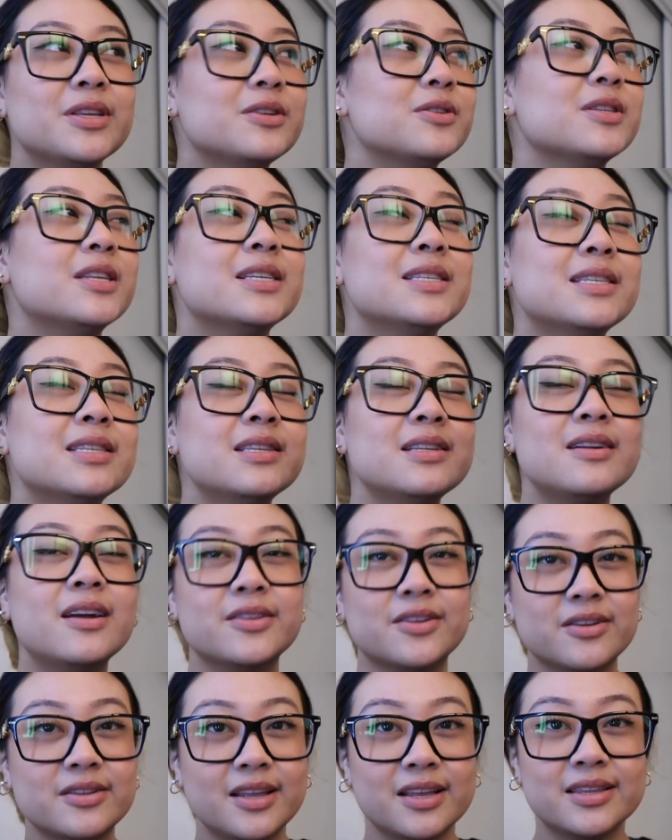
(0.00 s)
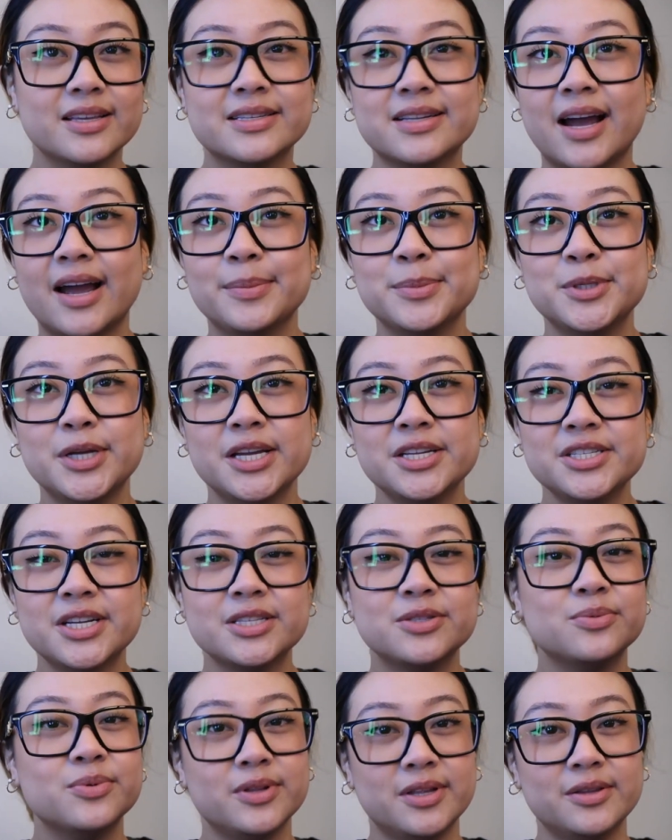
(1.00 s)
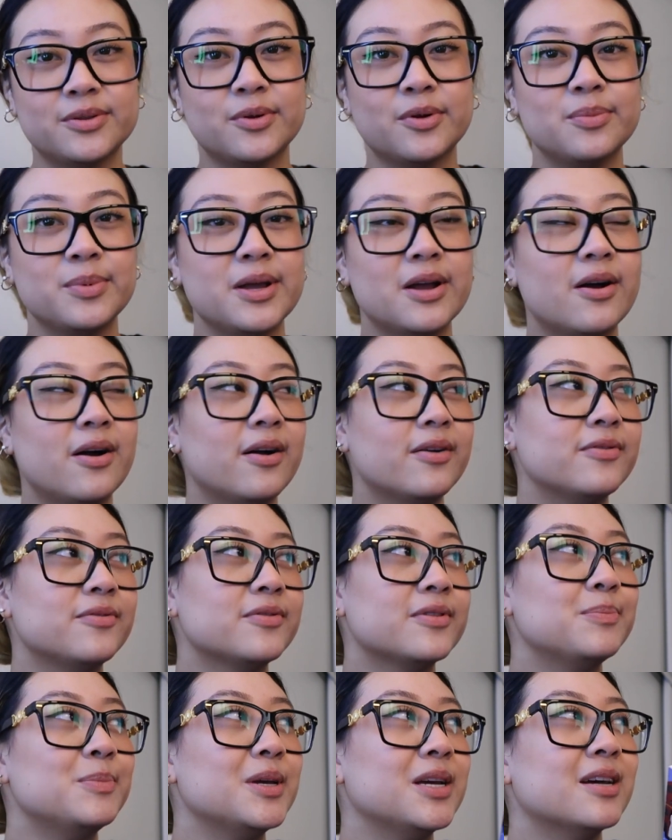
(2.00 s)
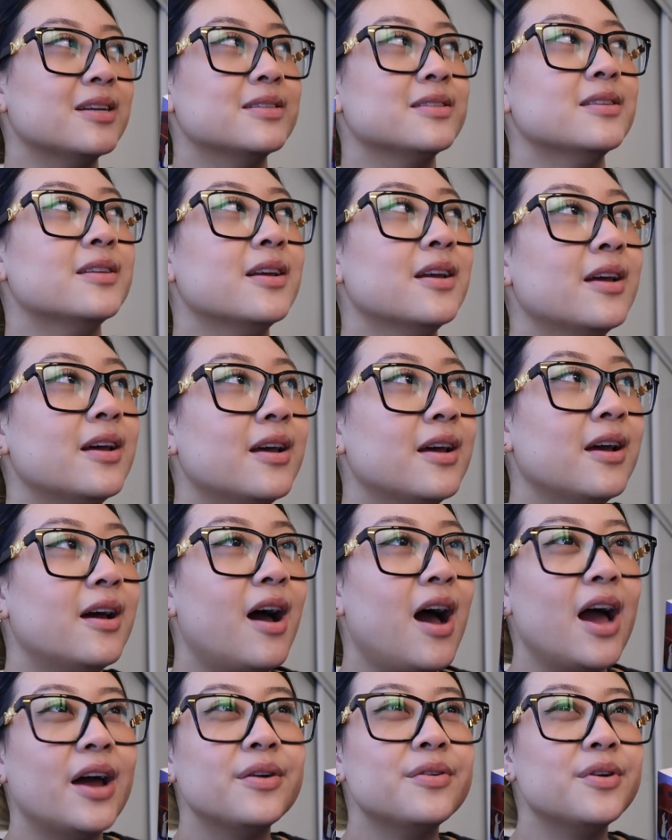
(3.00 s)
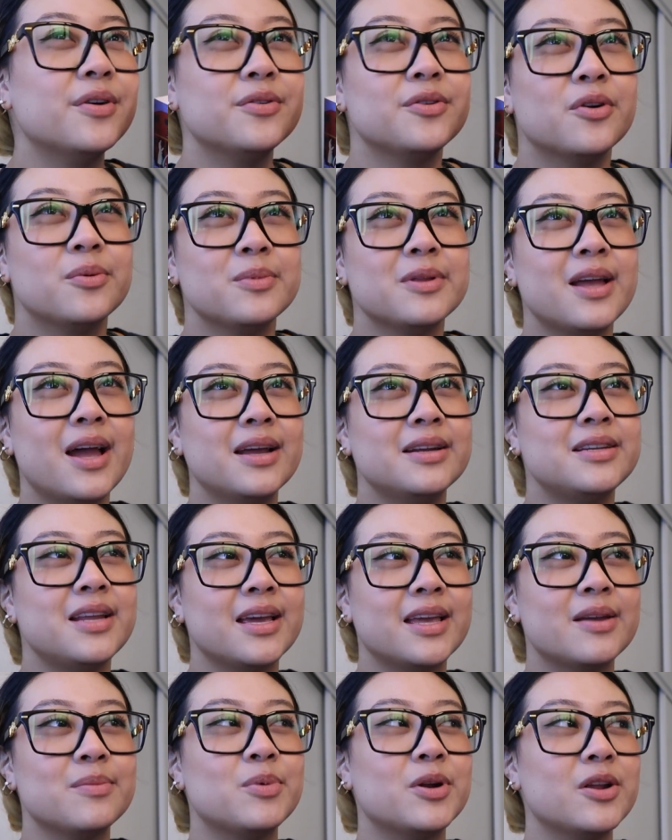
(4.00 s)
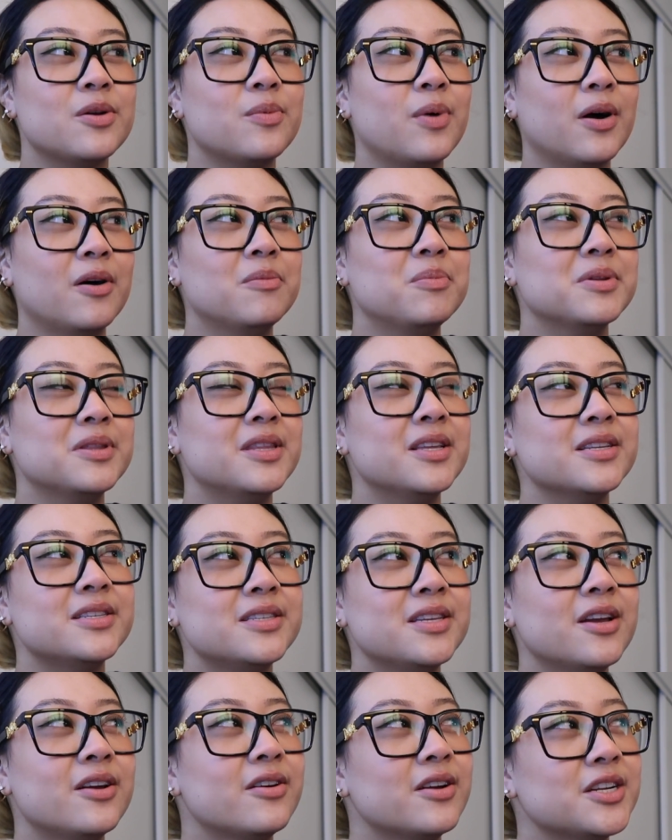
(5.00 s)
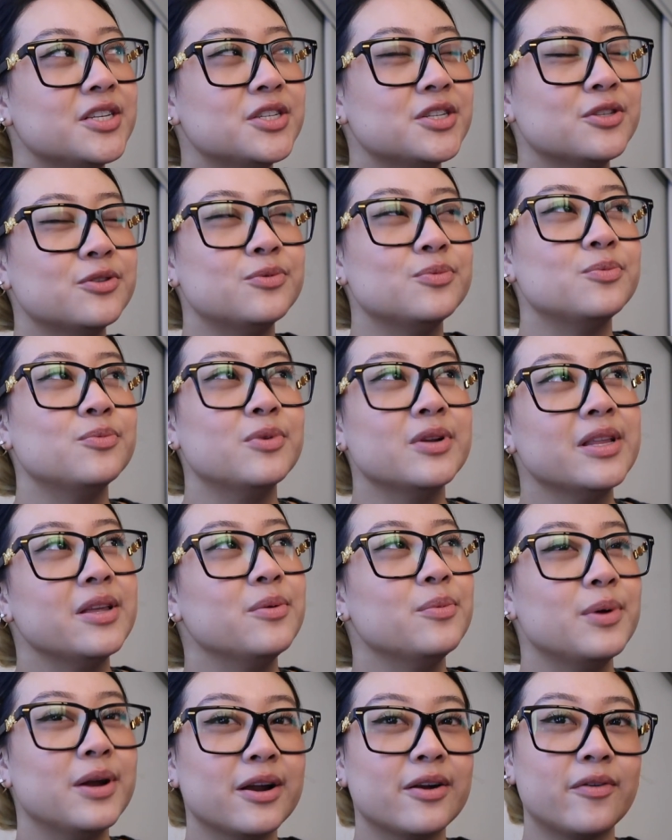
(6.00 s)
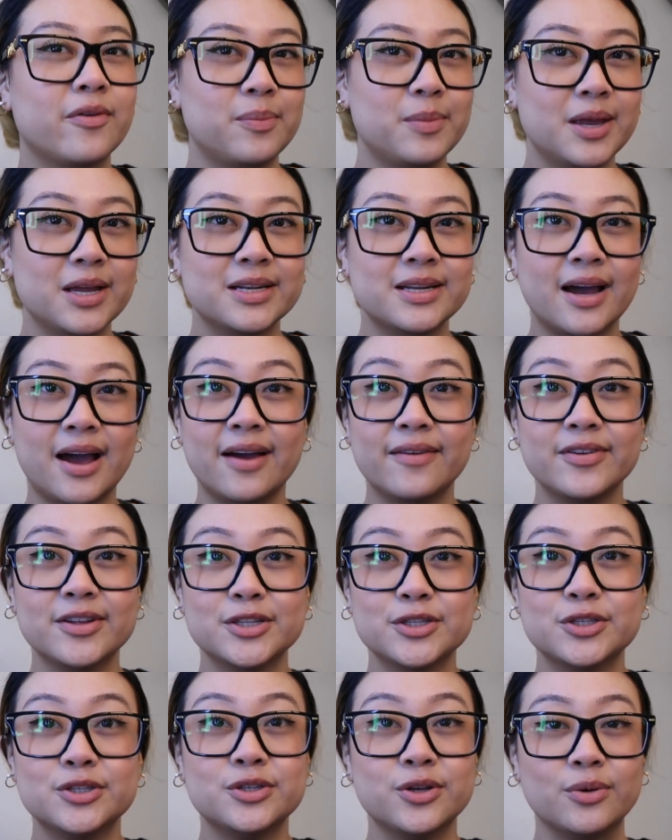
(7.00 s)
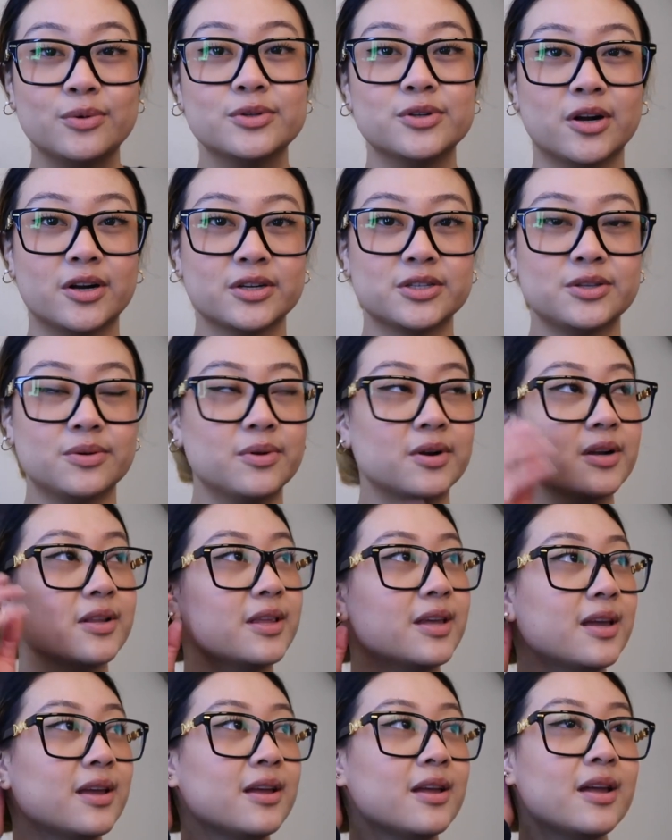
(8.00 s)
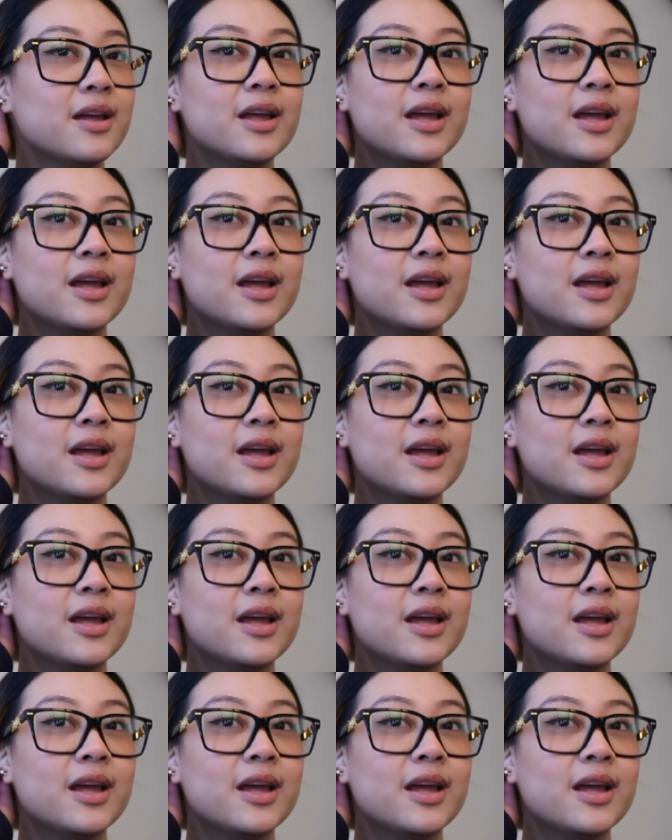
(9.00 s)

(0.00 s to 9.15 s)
This is another thing, the time change has really thrown me off because I don't know, normally I take it pretty well, but this year it's just really weird for me to have it so dark so early.